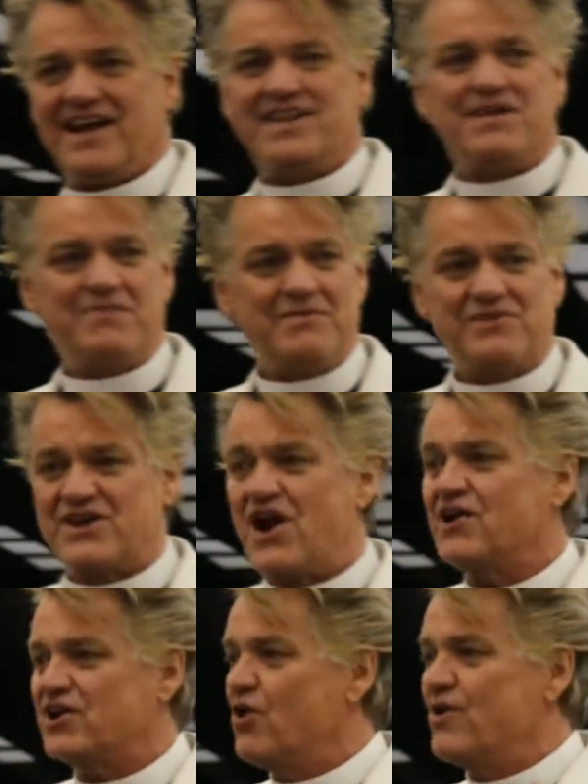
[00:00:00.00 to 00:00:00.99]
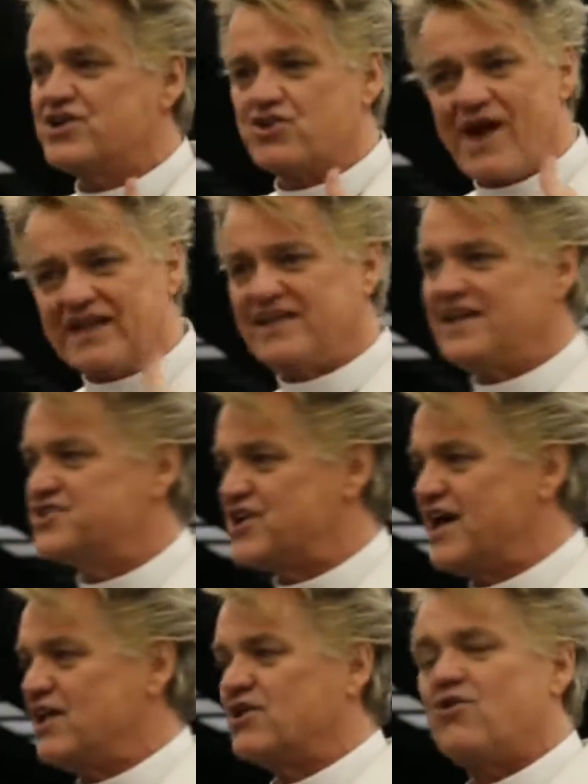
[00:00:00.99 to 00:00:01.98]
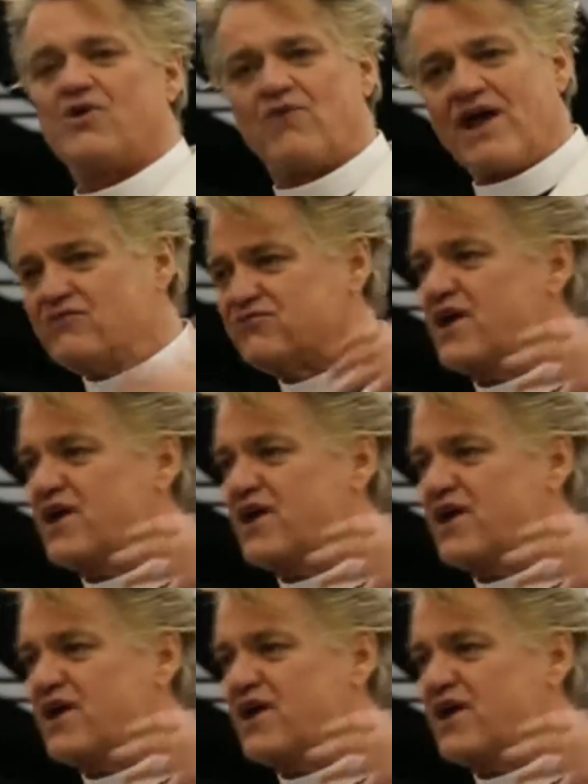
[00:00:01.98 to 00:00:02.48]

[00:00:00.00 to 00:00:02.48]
And the people that aren't going directly to jail and going right in